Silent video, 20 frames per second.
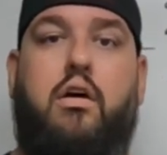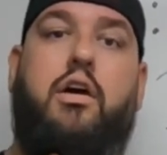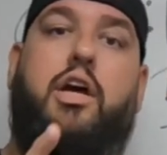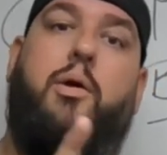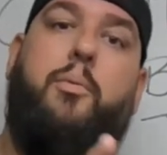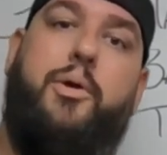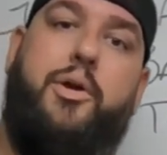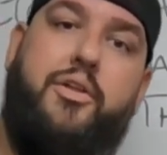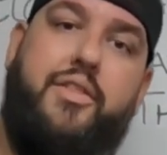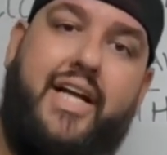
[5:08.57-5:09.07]

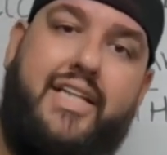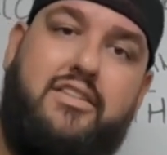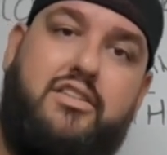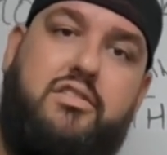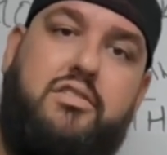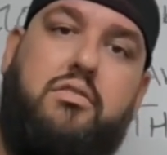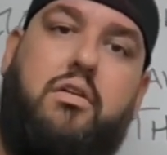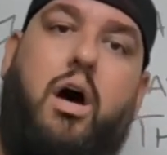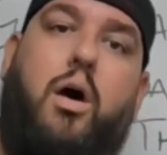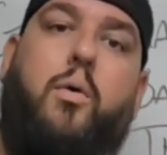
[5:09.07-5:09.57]
Can we do that
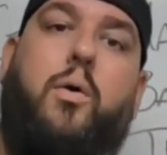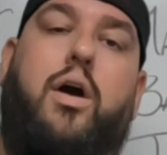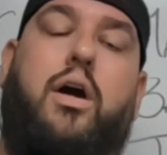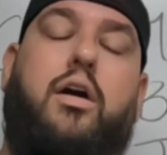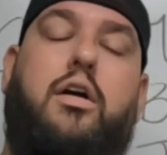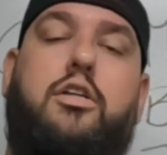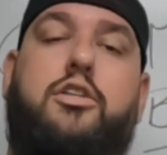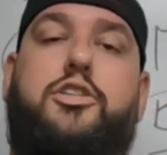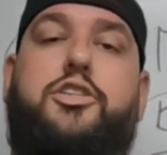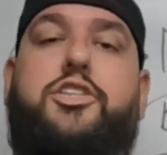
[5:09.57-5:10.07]
slower?
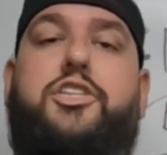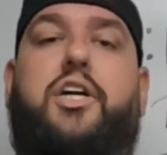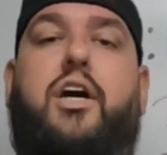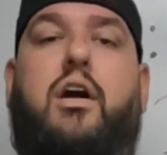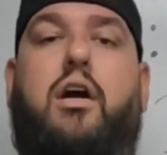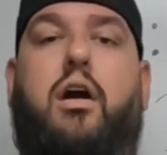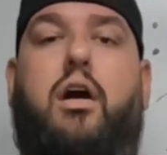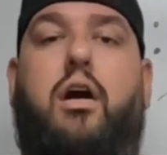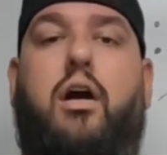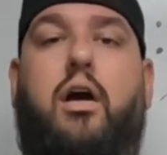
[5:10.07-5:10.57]

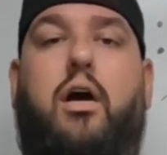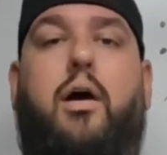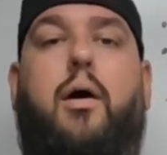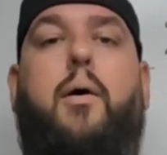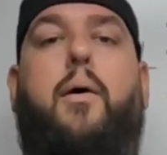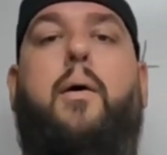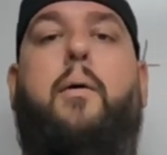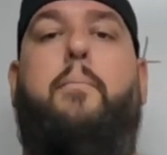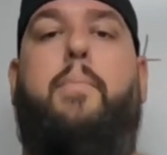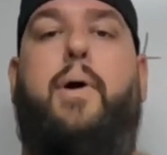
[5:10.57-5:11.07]
Sure.
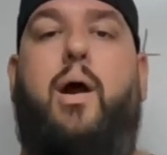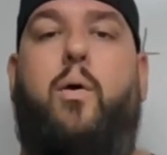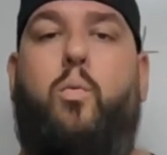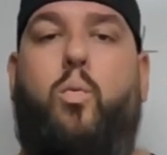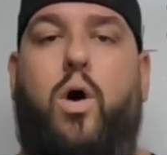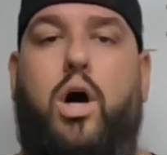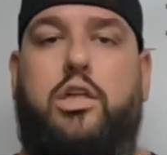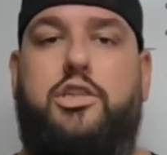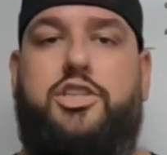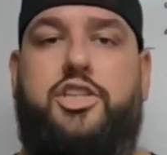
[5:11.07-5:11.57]
But I
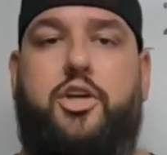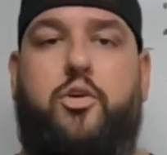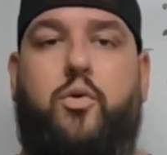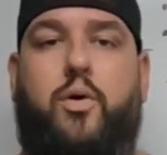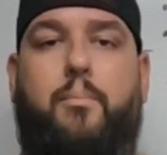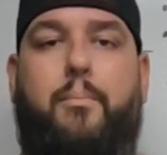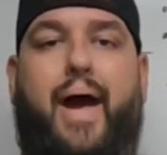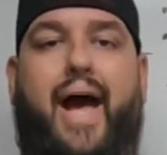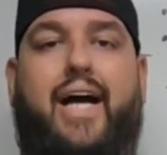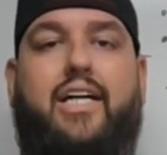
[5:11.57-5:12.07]
want you to
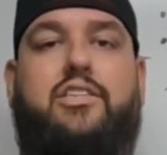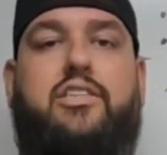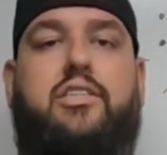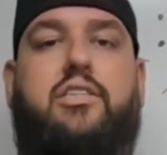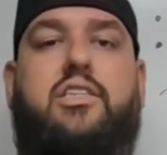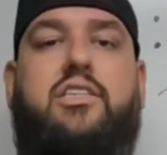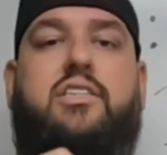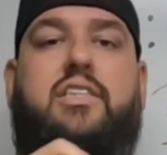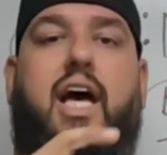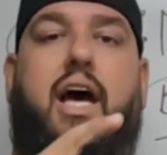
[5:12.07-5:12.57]
imagine
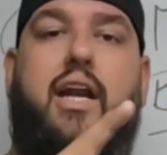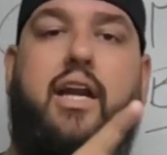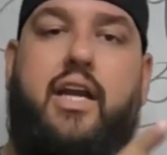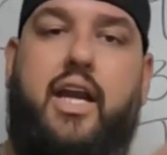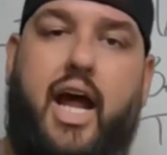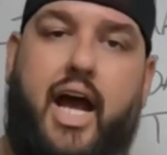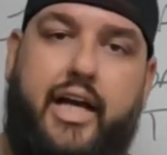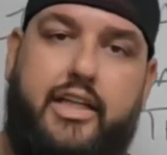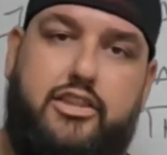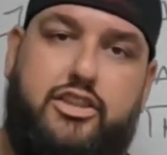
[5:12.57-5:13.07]
just that
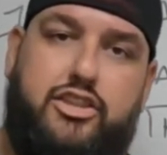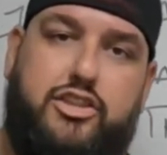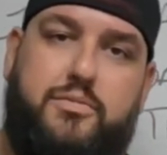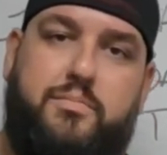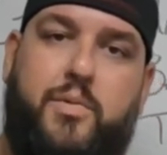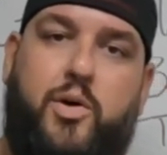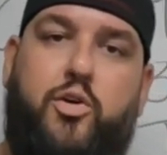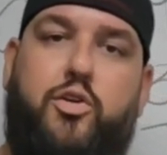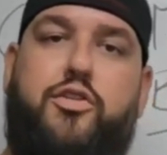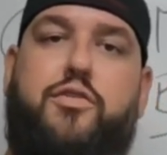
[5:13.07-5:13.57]
nice
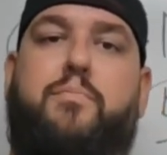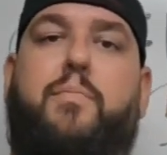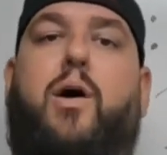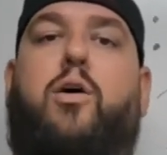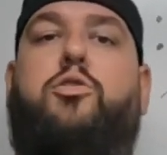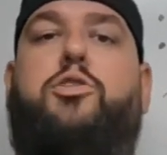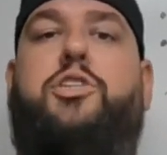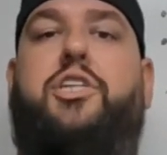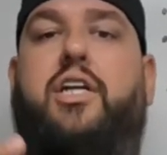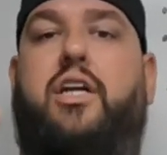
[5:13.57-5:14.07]
smooth
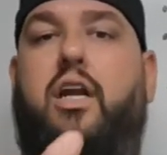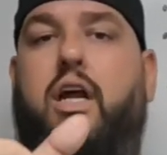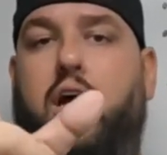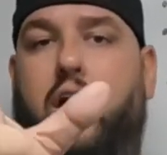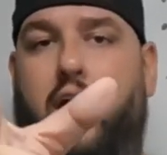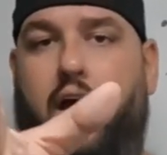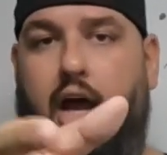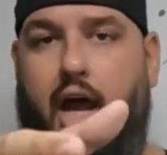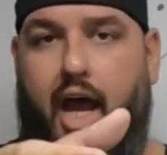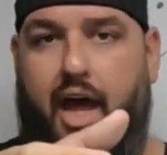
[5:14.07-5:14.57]
motion,
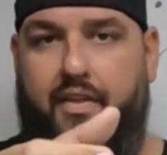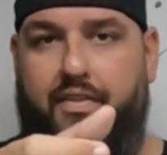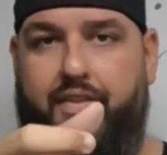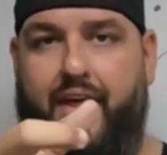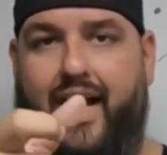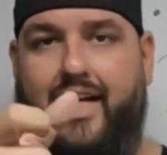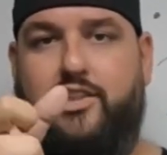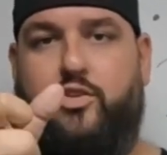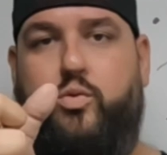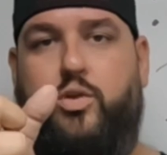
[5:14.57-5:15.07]
and
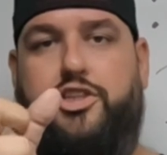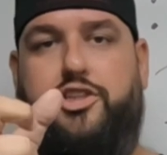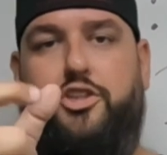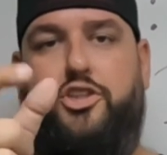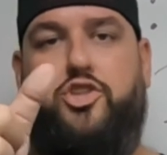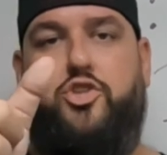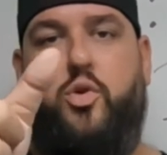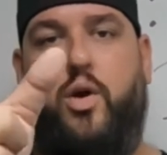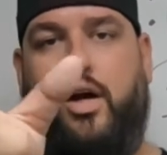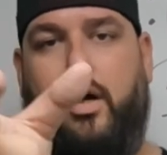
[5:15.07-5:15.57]
that's what your
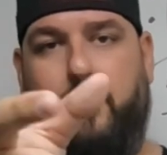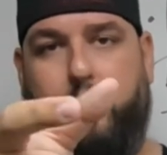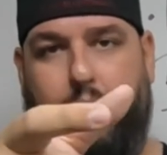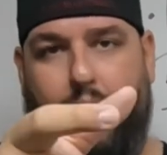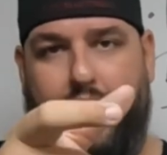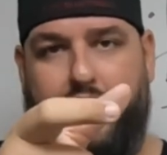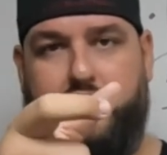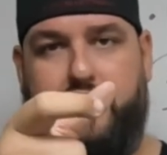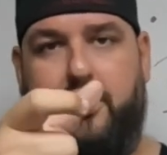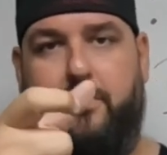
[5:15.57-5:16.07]
trigger
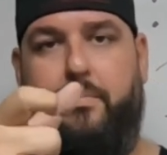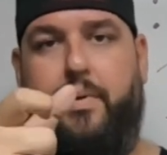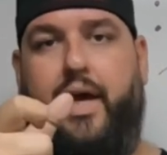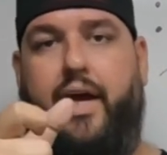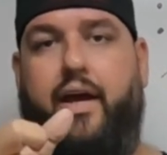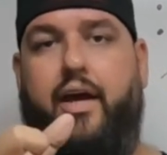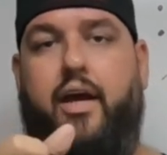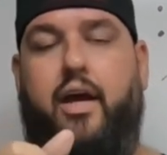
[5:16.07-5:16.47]
press should be.